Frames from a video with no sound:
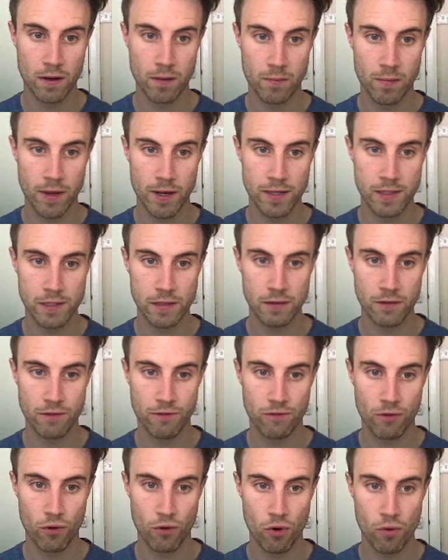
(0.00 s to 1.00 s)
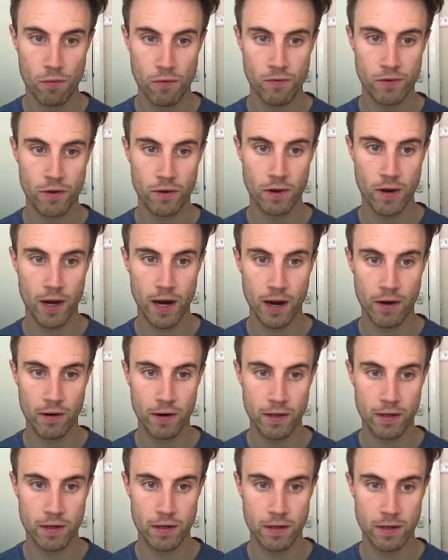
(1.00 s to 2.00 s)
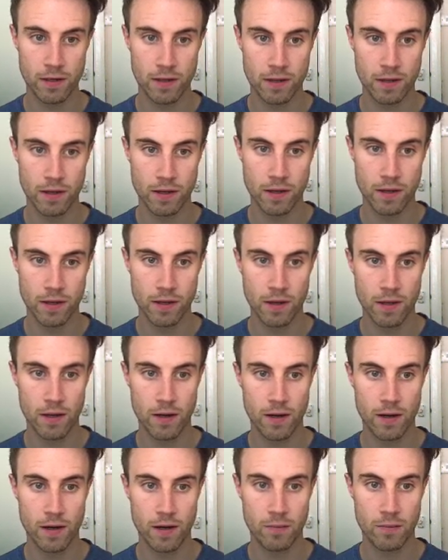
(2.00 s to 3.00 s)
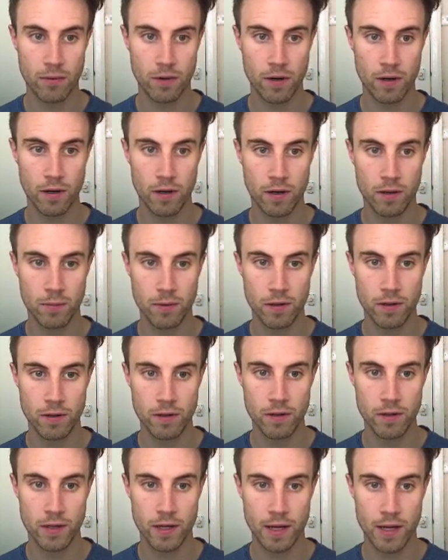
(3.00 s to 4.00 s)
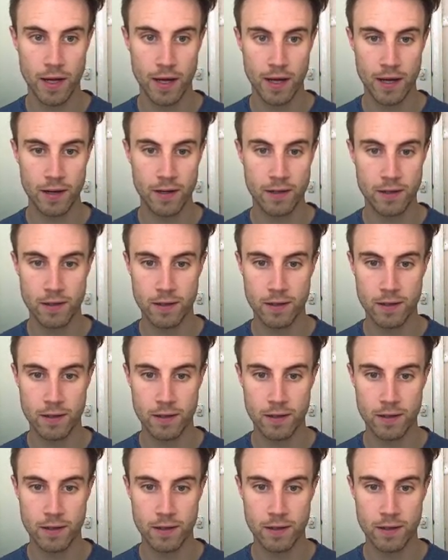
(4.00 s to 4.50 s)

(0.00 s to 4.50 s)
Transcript: based on the form of your character and put a little bit under the hat